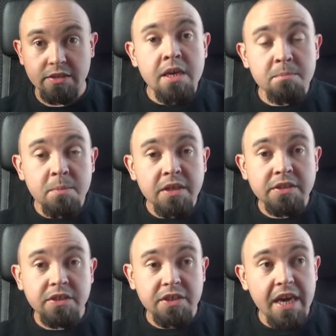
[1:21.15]
It
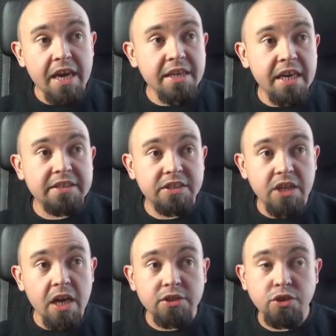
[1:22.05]
means you can't get
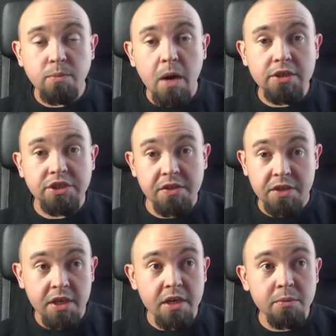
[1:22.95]
stuck too much in
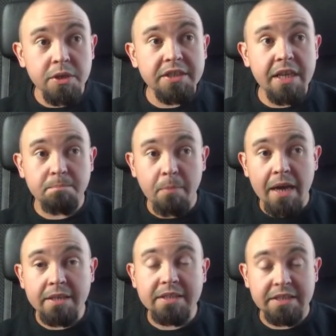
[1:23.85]
theory that
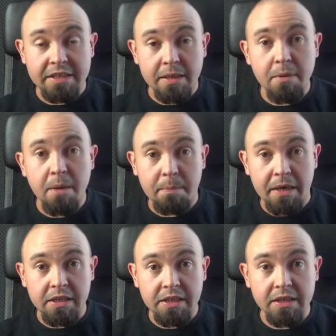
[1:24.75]
might seem
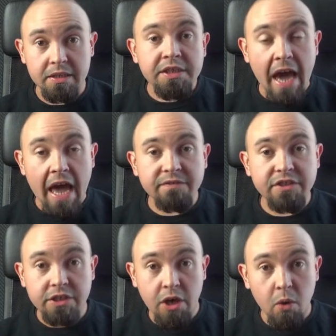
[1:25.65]
appealing. You have
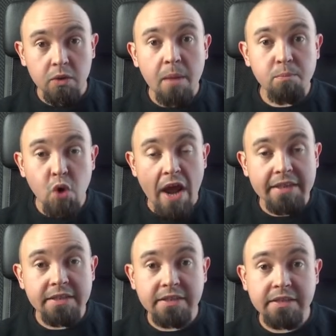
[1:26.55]
to code.
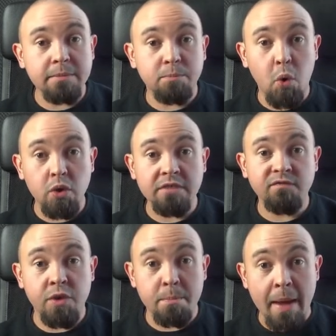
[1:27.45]
Practice is
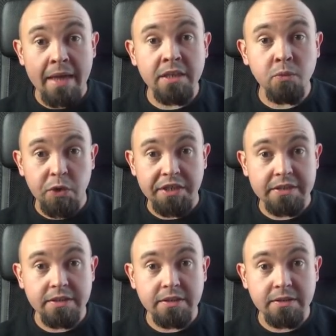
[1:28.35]
important for many
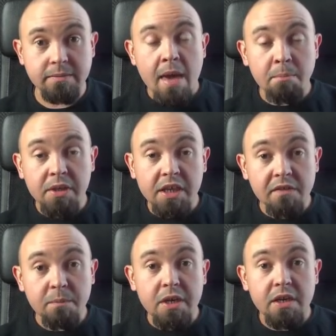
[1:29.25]
reasons. And
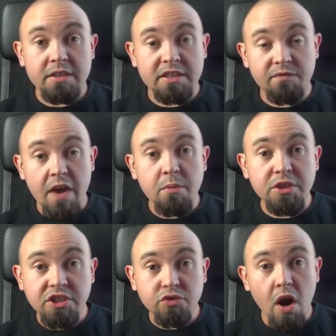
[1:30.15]
believe me, it's a very
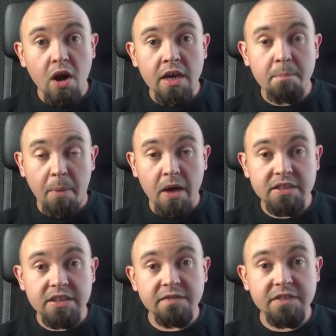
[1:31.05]
strong and
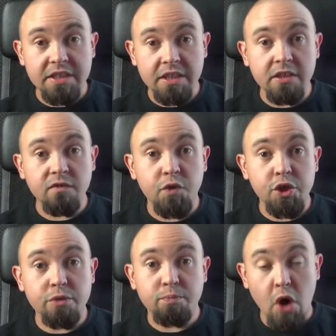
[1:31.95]
positive signal for
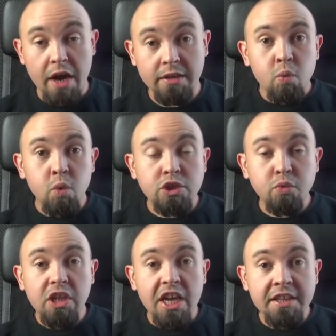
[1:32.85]
your brain, which
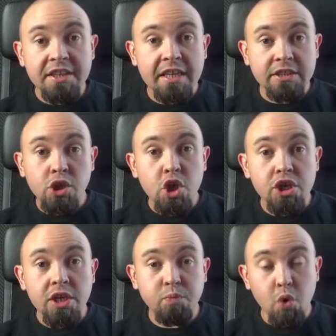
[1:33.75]
will index
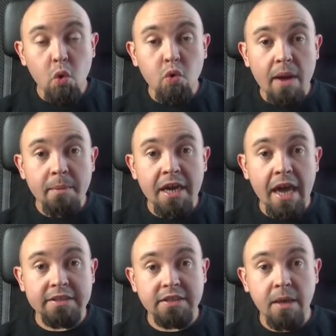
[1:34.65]
learning programming
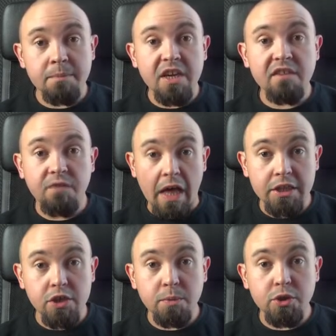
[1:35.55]
as something
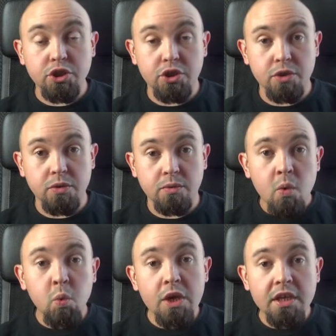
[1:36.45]
valuable to you.
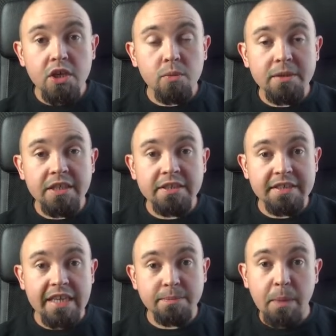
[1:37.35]
We humanists
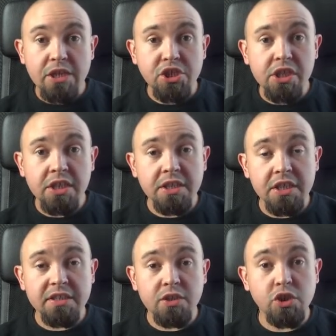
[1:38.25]
especially
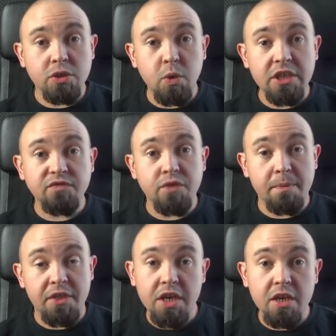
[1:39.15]
need to switch from
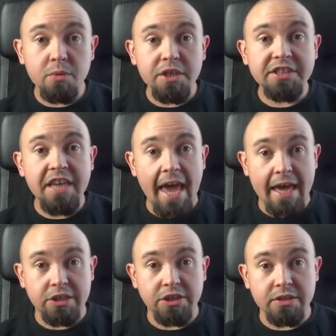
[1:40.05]
theory to
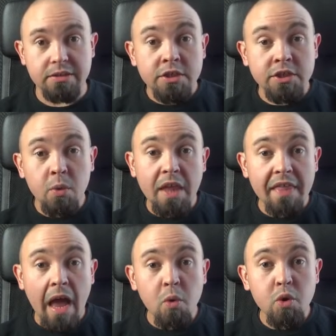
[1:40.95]
action, so that
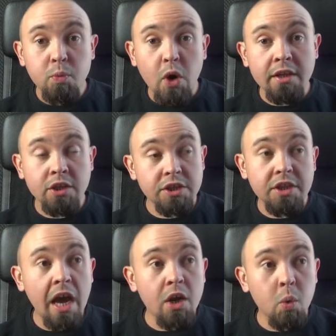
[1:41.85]
our brain could
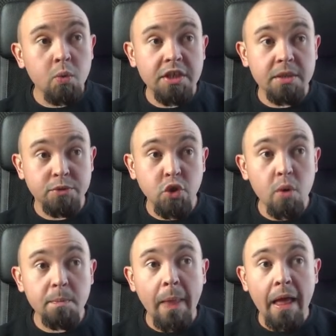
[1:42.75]
not only
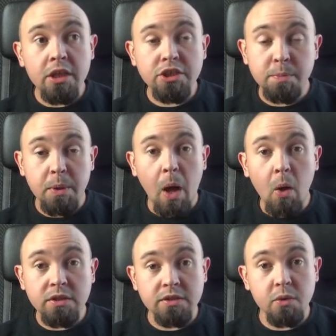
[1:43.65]
absorb knowledge but
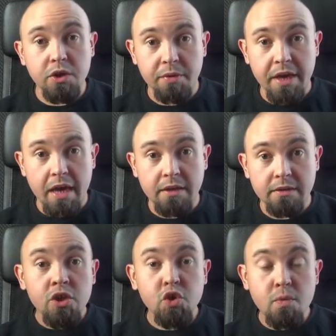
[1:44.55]
also create.
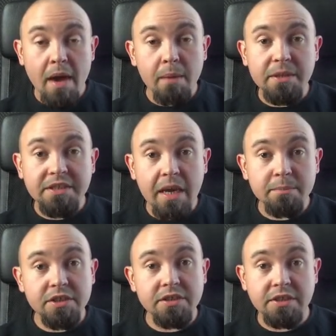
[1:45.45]
You may be
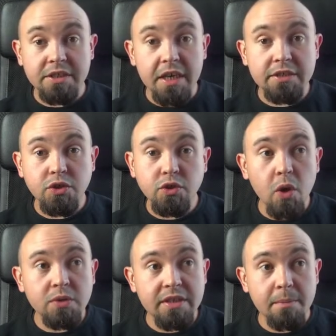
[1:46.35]
tempted to get to
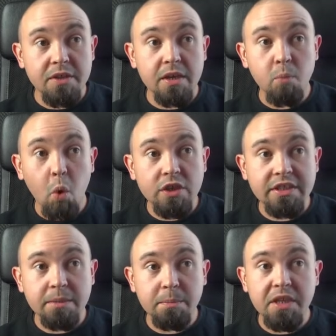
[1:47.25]
know something more
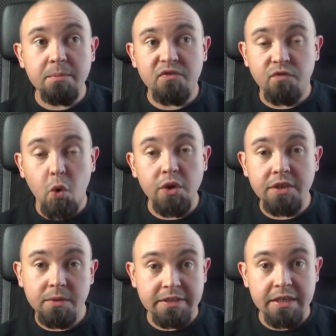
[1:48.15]
deeply before
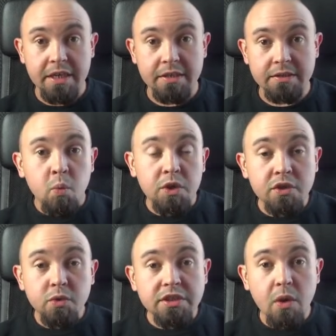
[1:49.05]
using it. We
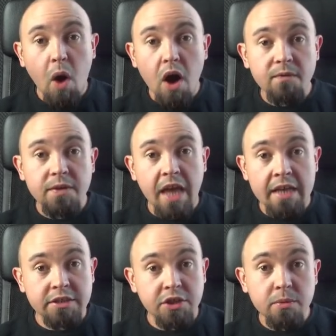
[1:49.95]
do so often
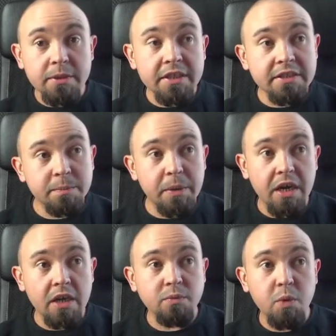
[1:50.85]
as humanists
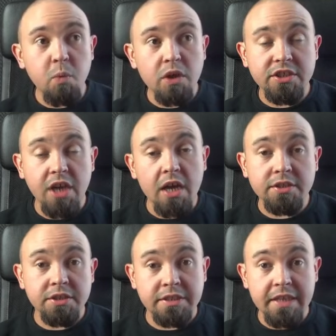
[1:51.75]
because we want to
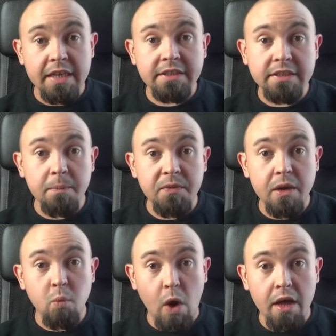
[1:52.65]
understand
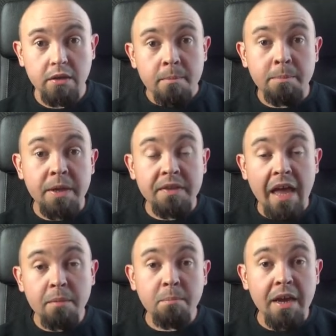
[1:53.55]
something well. But
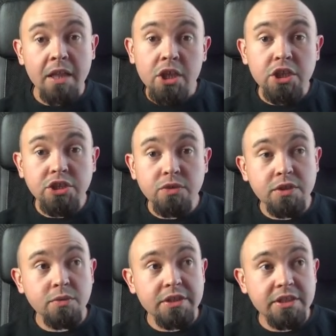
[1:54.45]
that might lead you
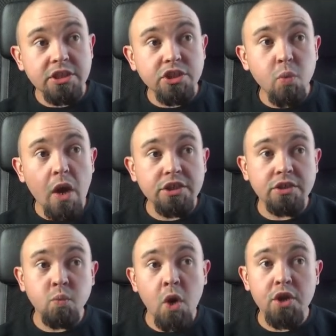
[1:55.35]
to a
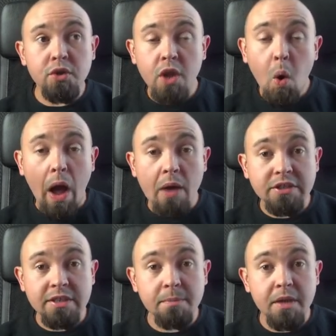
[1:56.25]
situation where you know how
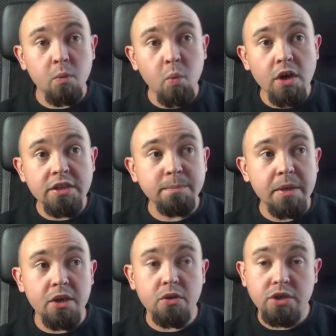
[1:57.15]
something works
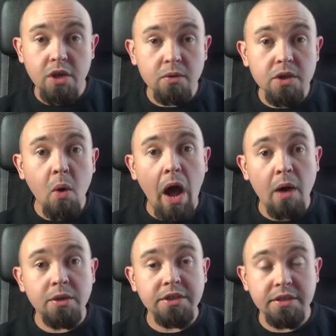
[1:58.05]
but you don't know
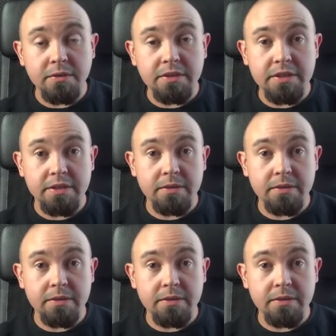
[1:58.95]
how to use it.